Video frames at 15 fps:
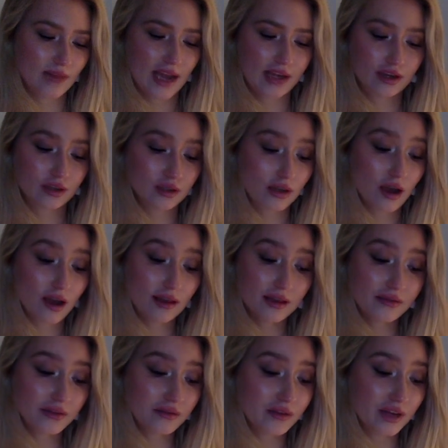could not leave
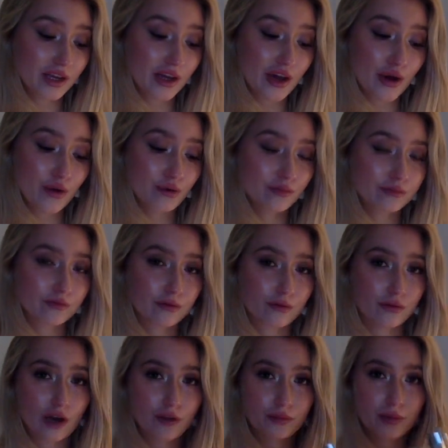the video
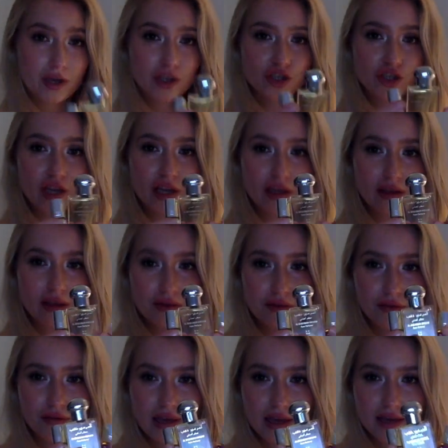without mentioning
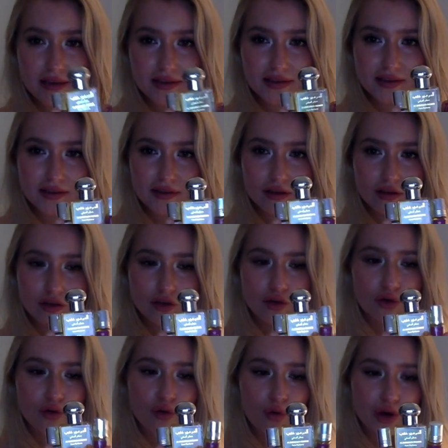these
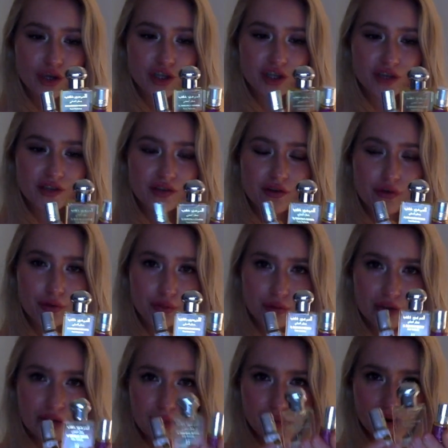gorgeous
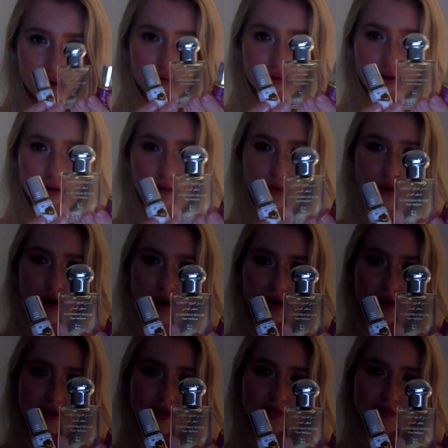three perfume oils.